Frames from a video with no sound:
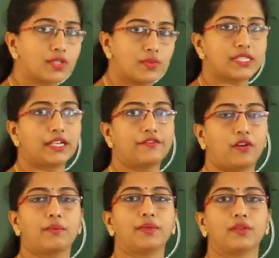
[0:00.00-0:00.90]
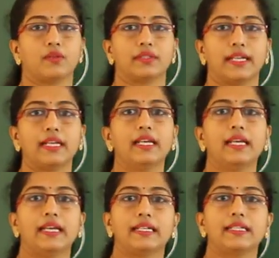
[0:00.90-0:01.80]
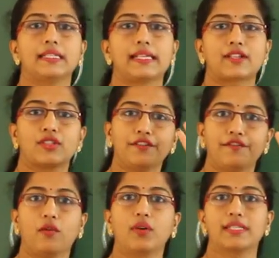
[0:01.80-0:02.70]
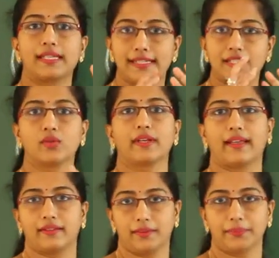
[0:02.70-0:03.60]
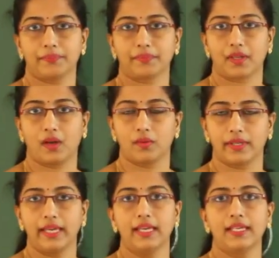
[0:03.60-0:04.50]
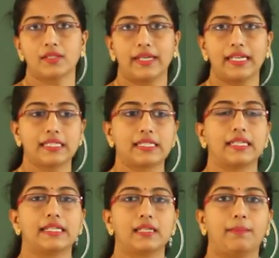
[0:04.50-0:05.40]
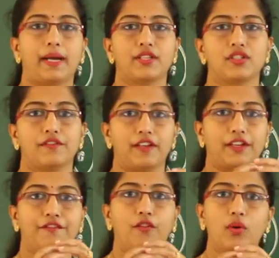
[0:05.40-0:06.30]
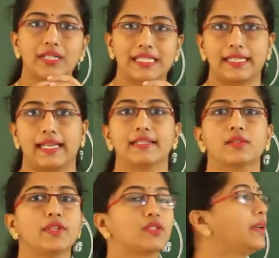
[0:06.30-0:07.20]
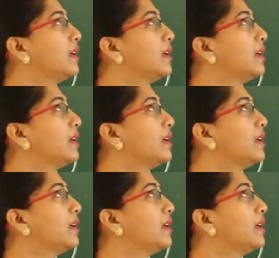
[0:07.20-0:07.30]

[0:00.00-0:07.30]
which are formed, you know that it is actually 4 cells together. Okay, so it's a bunch of like 4 cells which we